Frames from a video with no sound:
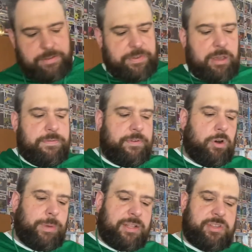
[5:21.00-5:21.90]
few
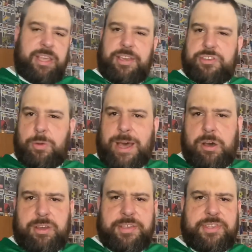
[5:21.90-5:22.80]
formats. I think it's come out
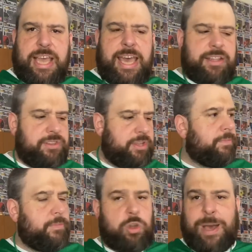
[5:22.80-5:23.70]
on cassette,
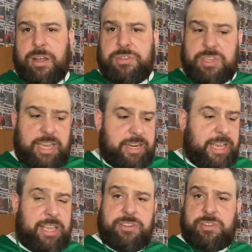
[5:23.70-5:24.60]
come out on
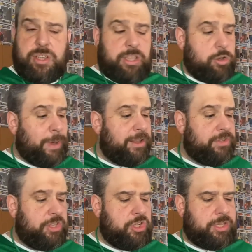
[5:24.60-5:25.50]
CD, it's certainly come
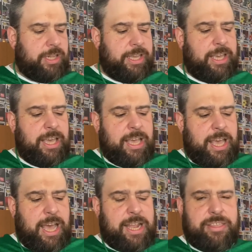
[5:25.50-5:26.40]
out digitally.
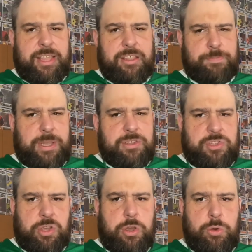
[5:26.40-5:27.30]
And I think there's been
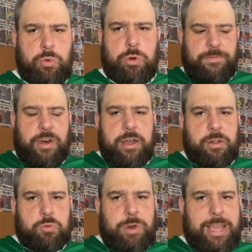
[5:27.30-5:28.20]
two
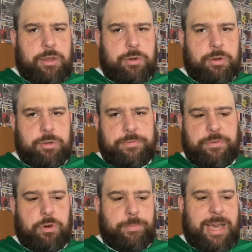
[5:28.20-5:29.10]
vinyl record
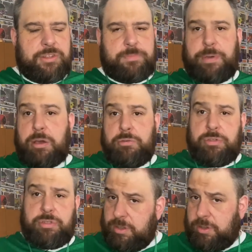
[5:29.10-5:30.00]
formats,
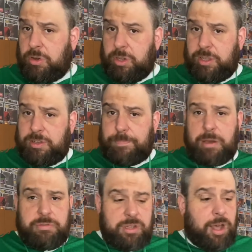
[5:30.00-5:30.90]
both coloured,
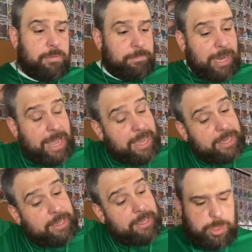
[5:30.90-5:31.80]
both
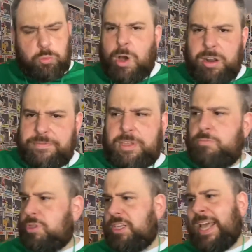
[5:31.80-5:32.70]
non-black. One of
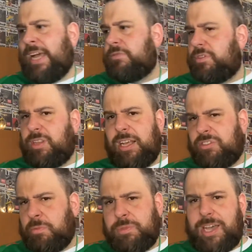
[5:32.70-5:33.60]
them was announced like
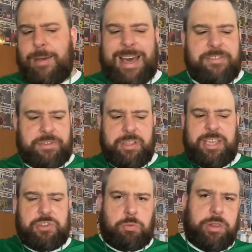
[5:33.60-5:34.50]
sometime after
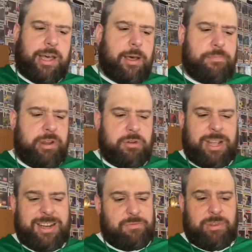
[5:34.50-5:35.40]
this one that I
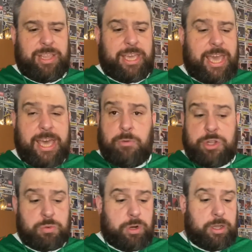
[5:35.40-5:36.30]
pre-ordered. I didn't really care
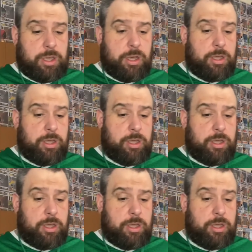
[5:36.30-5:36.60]
which one I got.